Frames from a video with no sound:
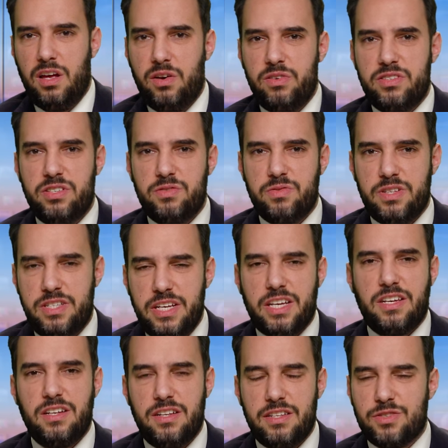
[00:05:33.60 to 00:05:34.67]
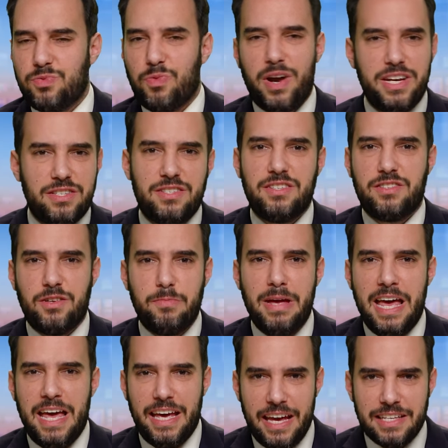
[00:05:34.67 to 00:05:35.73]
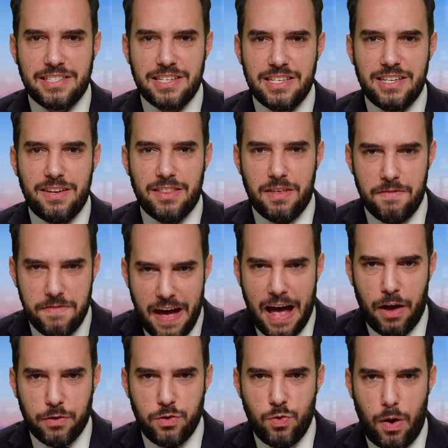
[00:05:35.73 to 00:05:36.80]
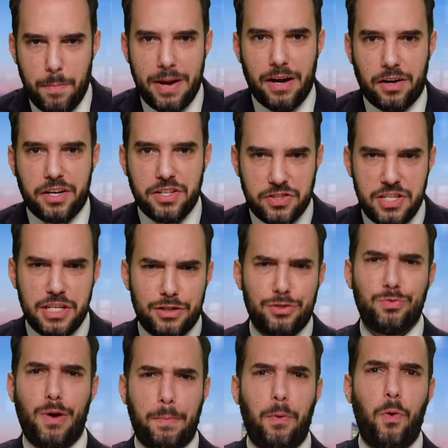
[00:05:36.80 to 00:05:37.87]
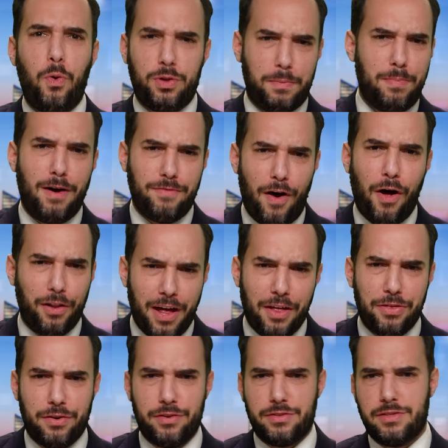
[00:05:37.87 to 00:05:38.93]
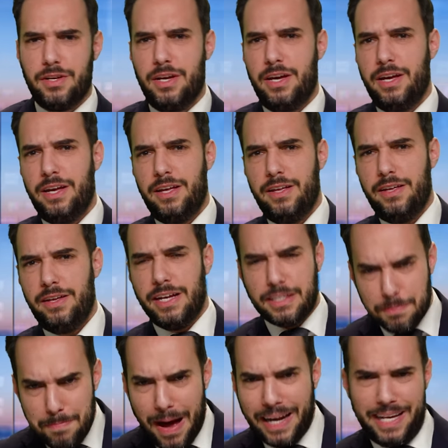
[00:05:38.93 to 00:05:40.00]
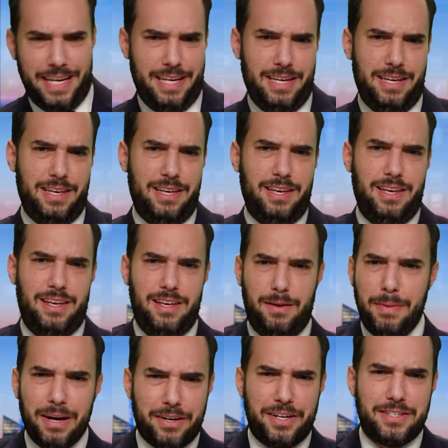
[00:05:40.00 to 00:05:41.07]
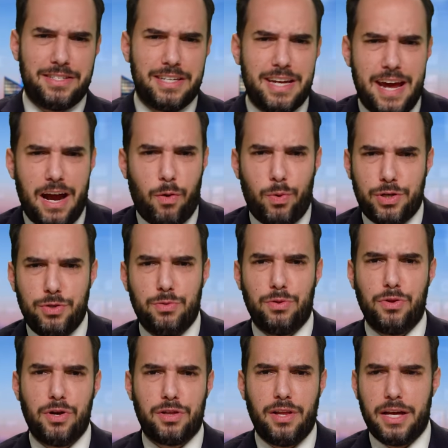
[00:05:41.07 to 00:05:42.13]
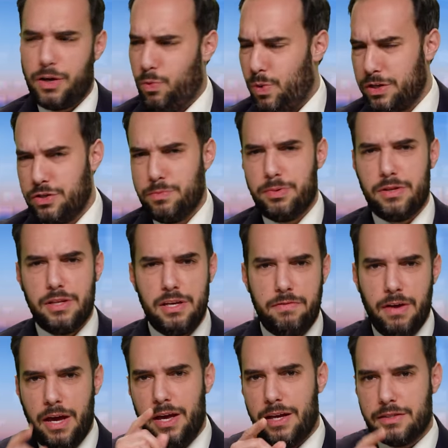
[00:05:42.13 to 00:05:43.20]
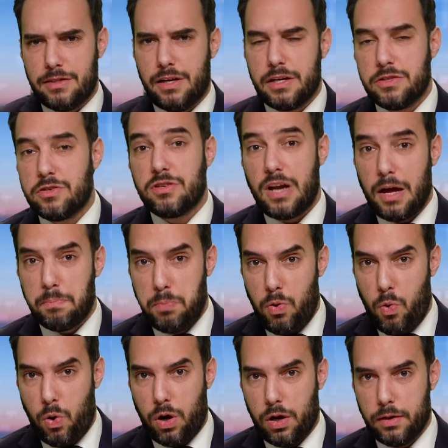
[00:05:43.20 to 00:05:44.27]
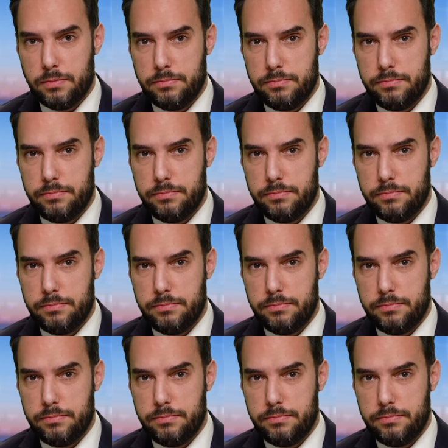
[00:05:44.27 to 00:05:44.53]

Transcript: which is ridiculous. Racism isn't the value America seeks to uphold above all others. It's money. America doesn't care what you look like or what you believe as long as you're not poor.